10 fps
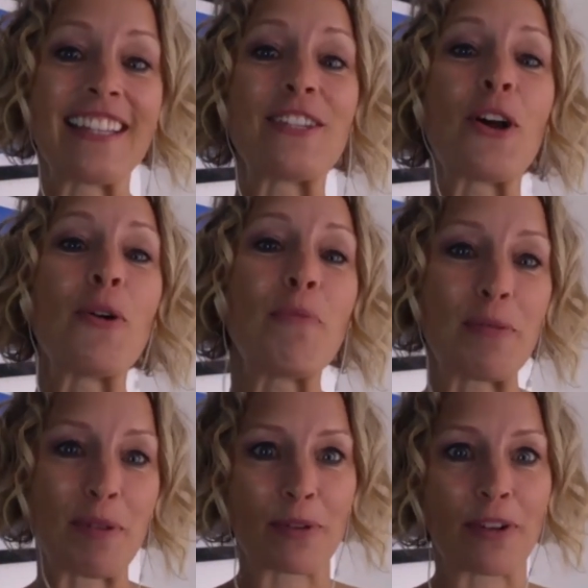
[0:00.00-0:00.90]
And so
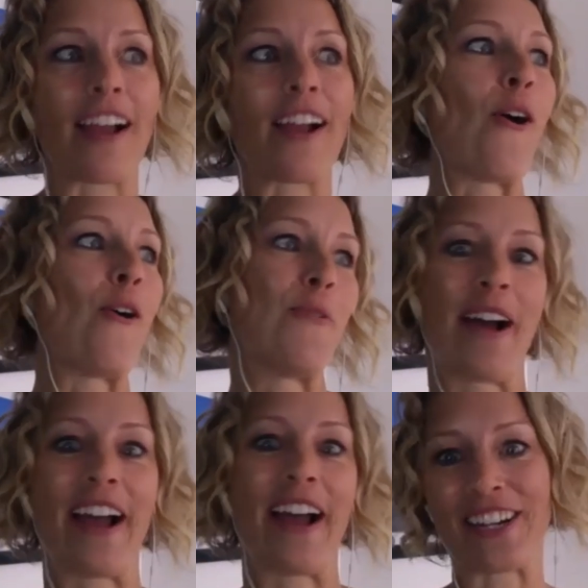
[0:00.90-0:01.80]
many people are like, oh
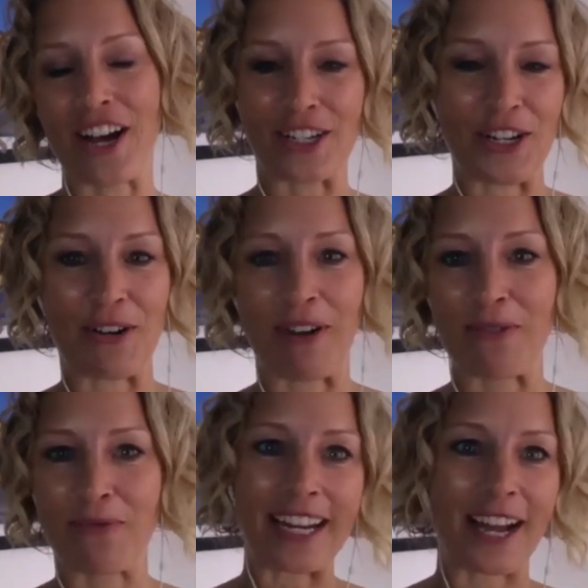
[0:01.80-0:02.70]
my gosh, you
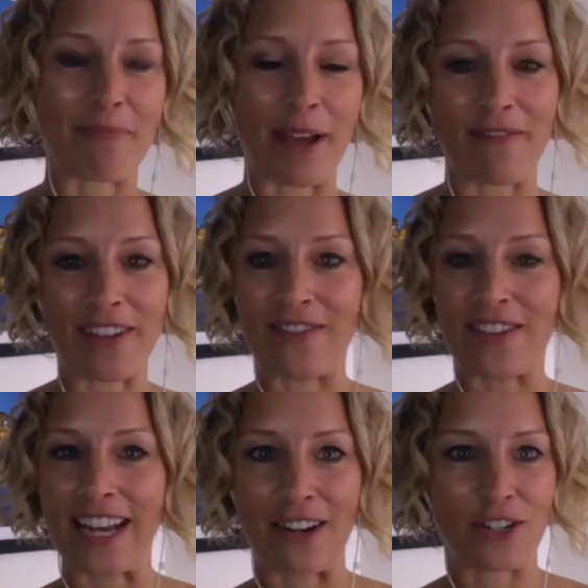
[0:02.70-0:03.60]
know, I wake up, I have
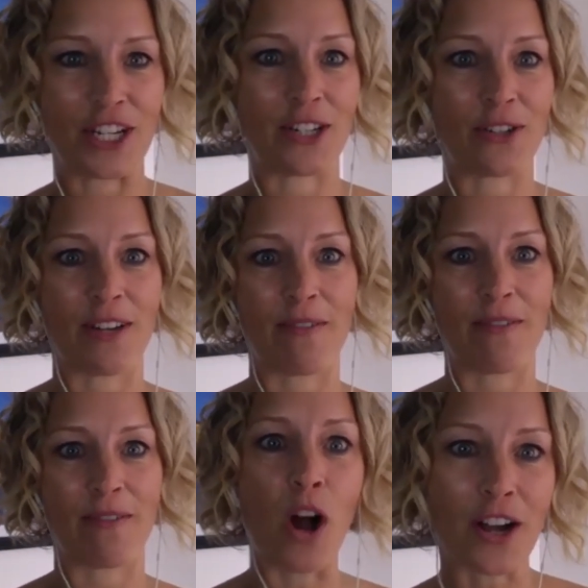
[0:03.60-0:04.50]
even energy, I don't
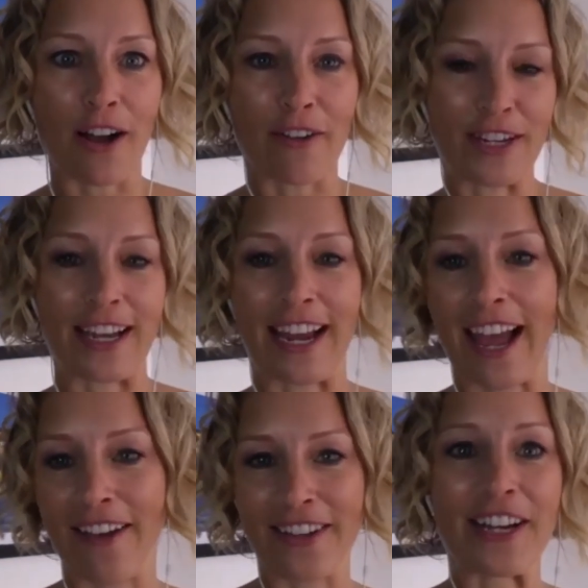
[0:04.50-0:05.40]
even want
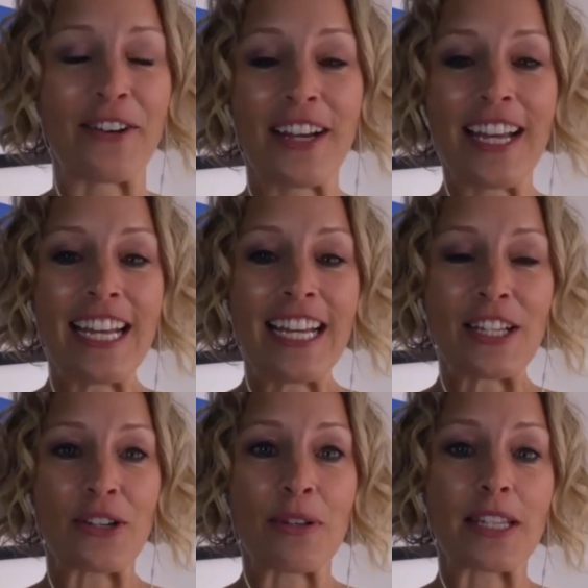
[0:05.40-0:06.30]
coffee. I have, you know,
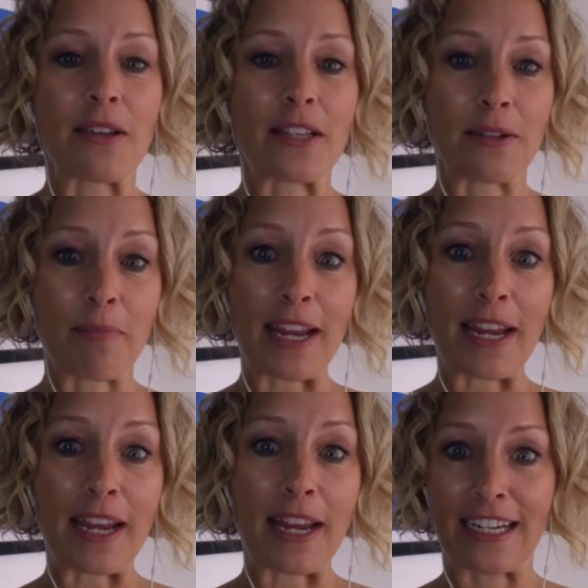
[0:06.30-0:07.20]
so it's it's
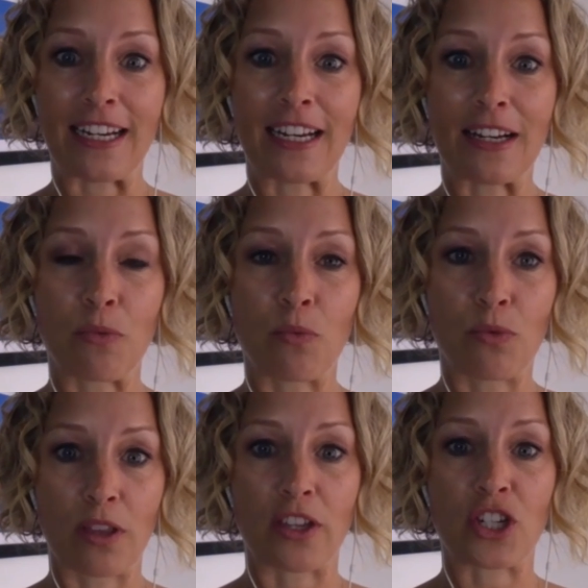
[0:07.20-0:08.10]
amazing
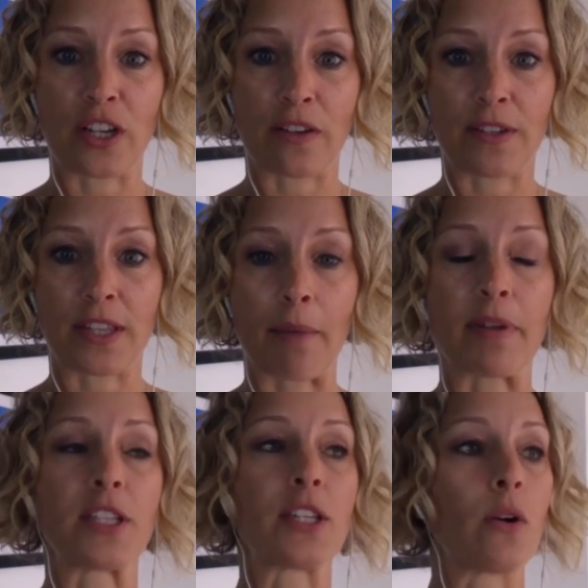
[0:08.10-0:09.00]
the the shifts that
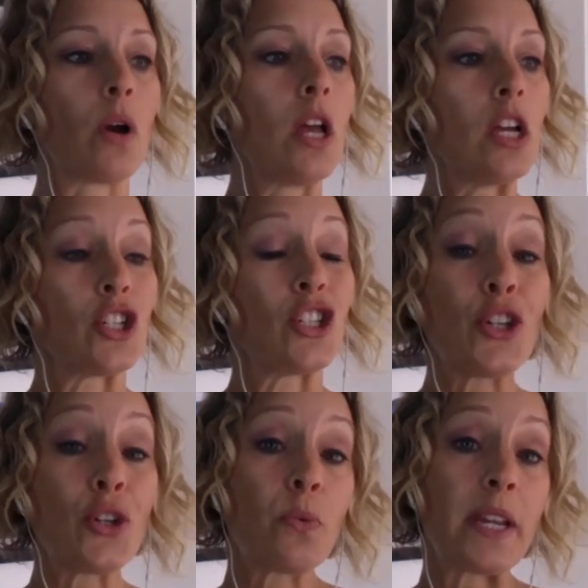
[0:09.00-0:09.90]
happen. So
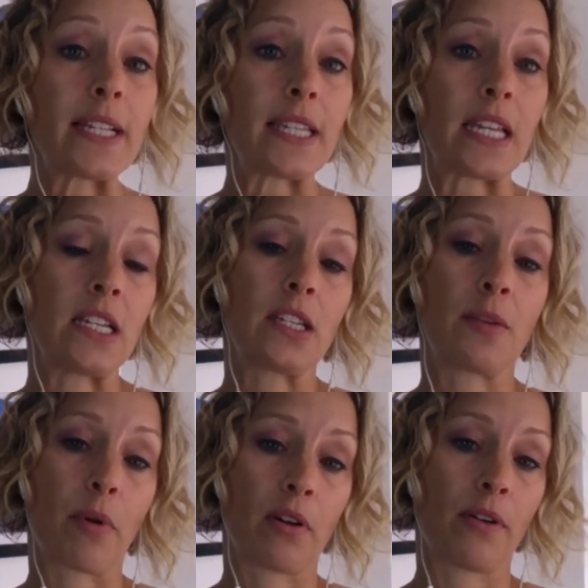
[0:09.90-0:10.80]
two weeks
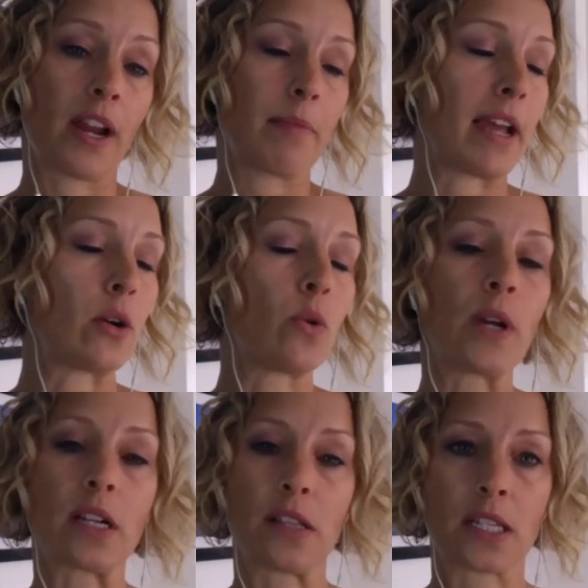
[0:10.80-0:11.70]
into the program, I
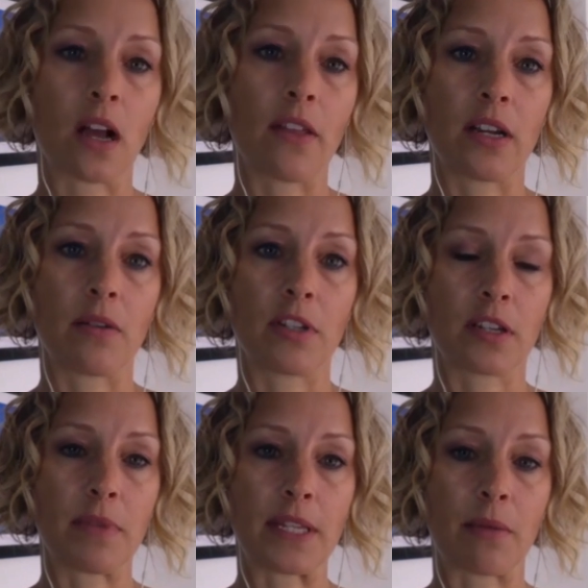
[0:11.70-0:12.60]
quickly saw that it
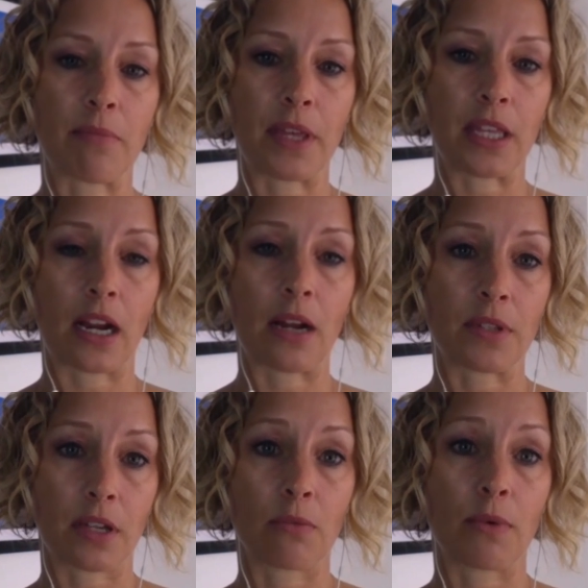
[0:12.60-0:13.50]
was gonna be something that I
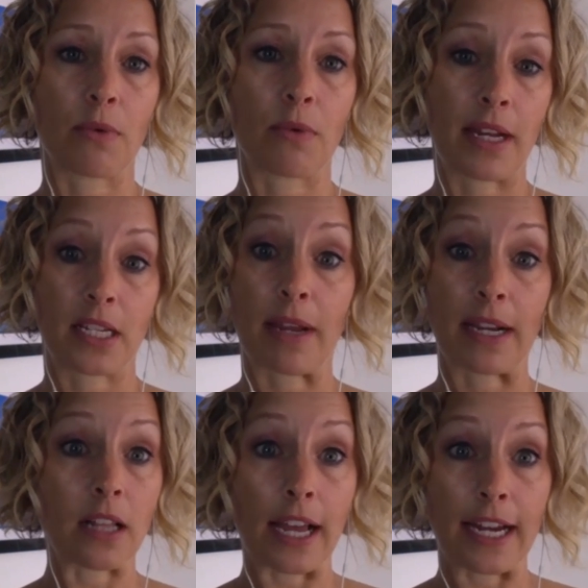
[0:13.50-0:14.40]
was gonna
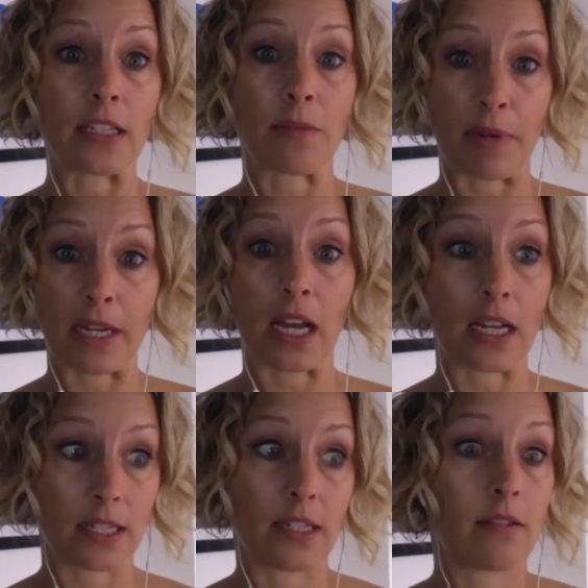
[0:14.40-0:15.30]
recommend to my clients
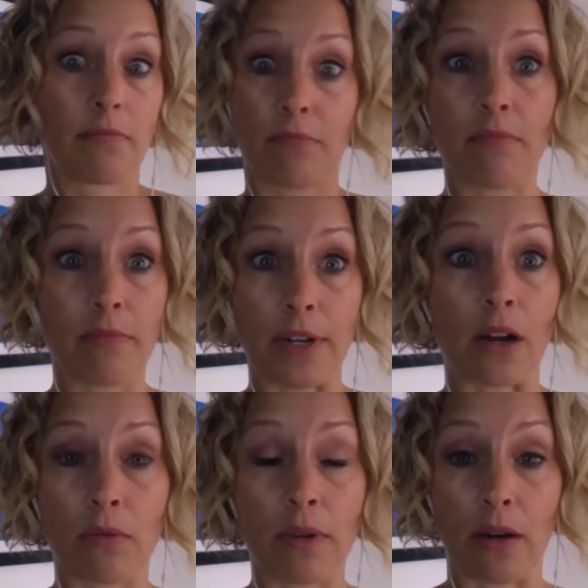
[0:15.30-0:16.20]
because,
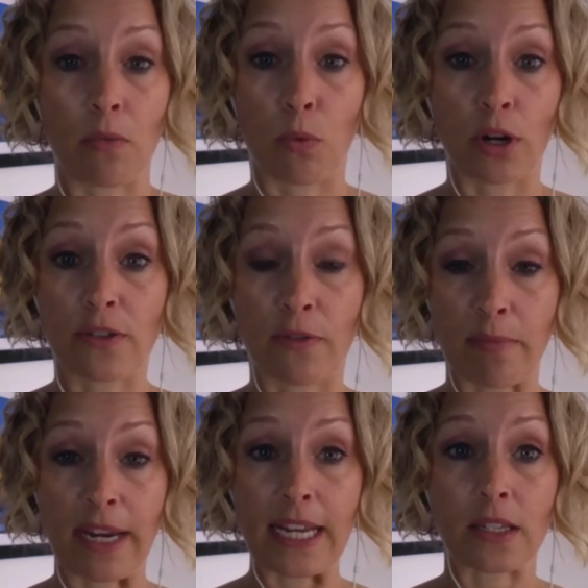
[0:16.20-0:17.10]
you know, it worked
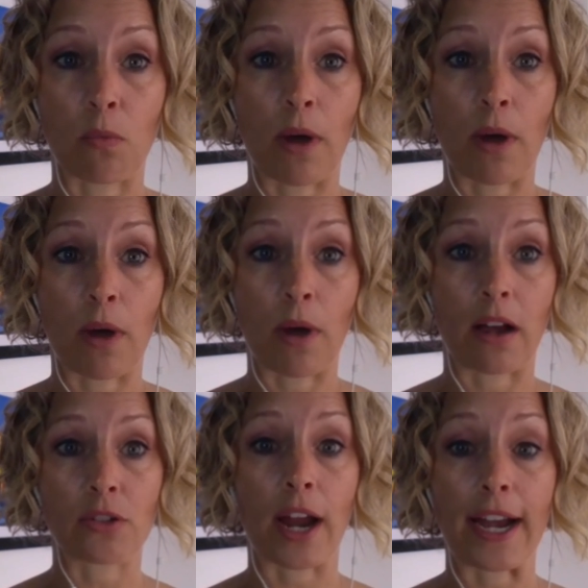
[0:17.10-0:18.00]
for me. So why
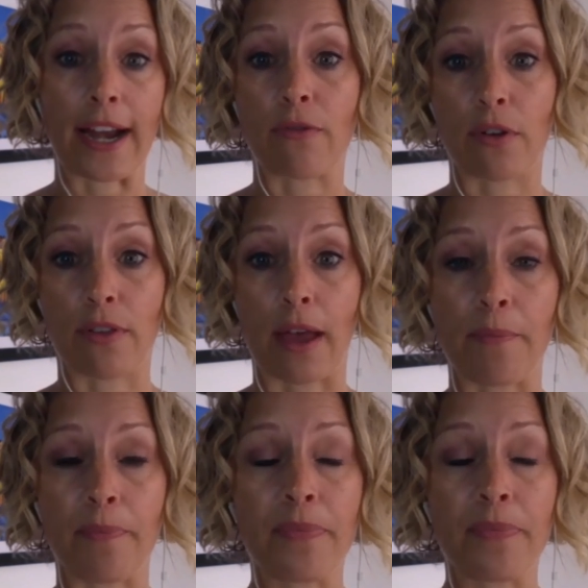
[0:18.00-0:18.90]
not try it out for
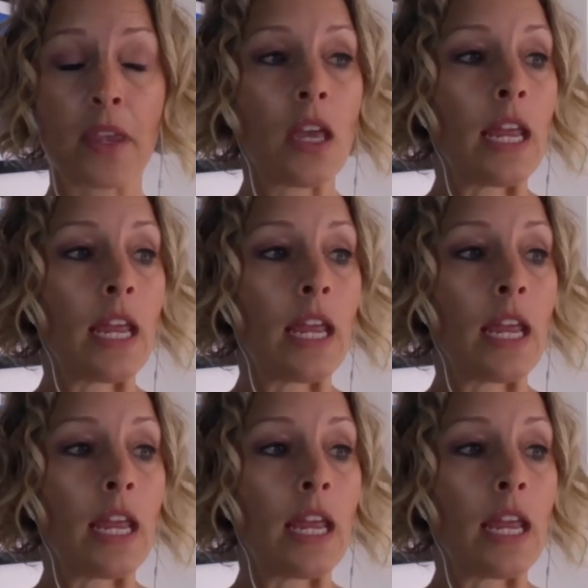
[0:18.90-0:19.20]
them?